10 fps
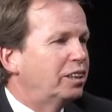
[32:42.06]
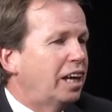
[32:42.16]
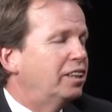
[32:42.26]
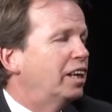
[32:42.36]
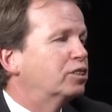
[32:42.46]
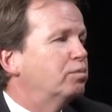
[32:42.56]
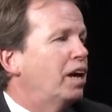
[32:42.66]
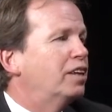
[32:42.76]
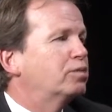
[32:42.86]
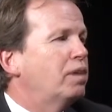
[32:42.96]

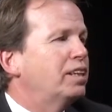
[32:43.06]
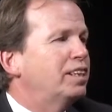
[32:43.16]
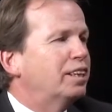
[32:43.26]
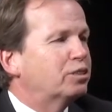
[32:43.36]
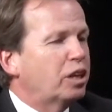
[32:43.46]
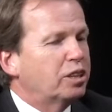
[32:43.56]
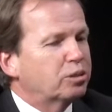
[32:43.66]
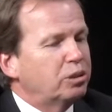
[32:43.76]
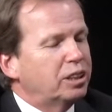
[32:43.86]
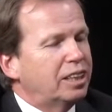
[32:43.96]
As many
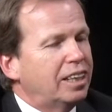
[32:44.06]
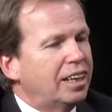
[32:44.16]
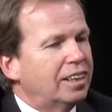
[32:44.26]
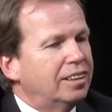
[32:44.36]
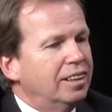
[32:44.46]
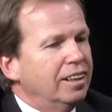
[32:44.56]
as we can.